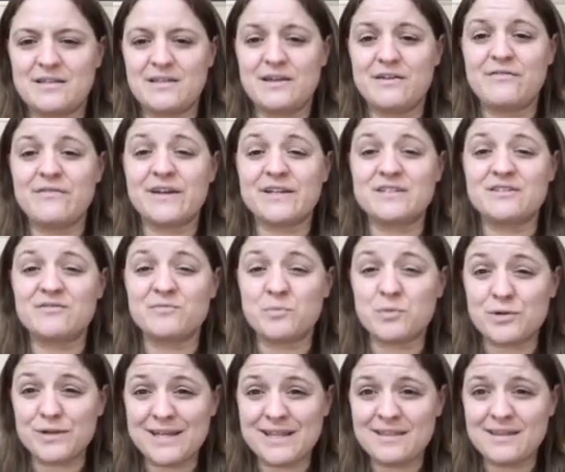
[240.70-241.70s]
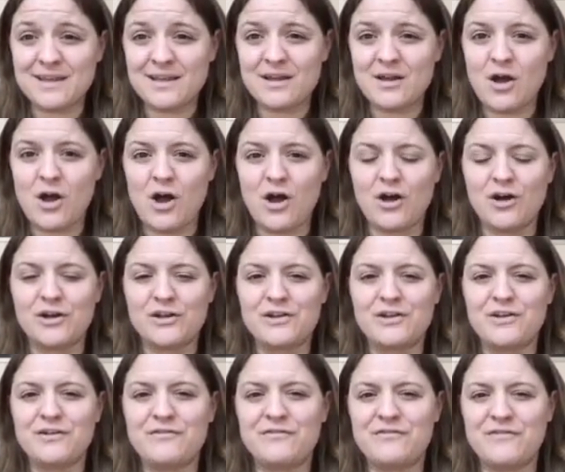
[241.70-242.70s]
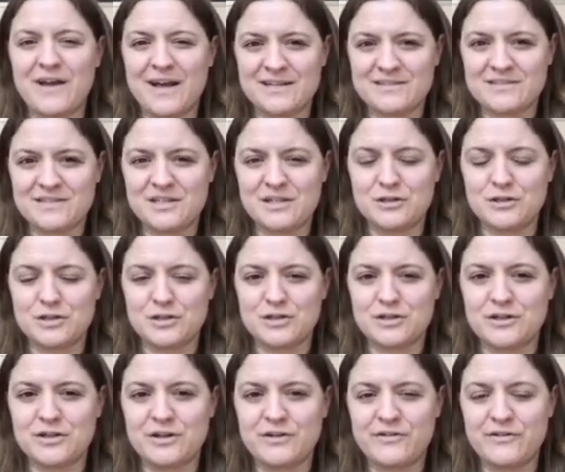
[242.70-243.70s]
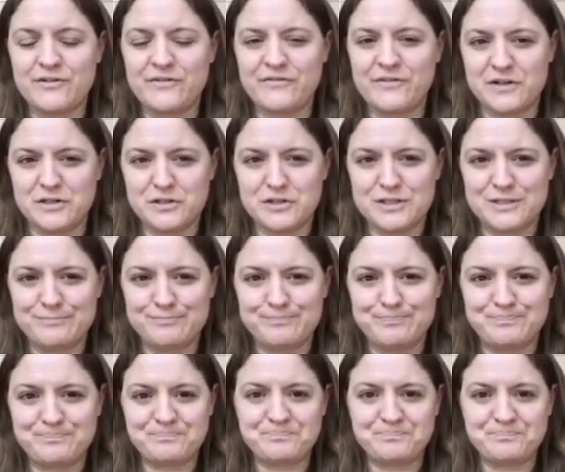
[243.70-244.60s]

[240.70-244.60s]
the effect of breathing on vascular function.